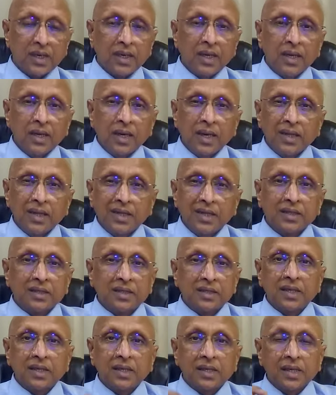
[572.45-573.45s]
Underline
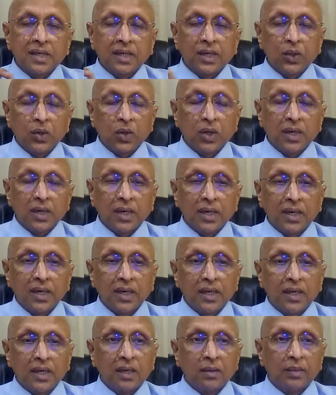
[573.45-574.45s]
this, irregular
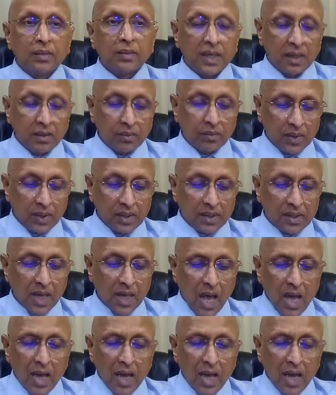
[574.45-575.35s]
intermittent pulse.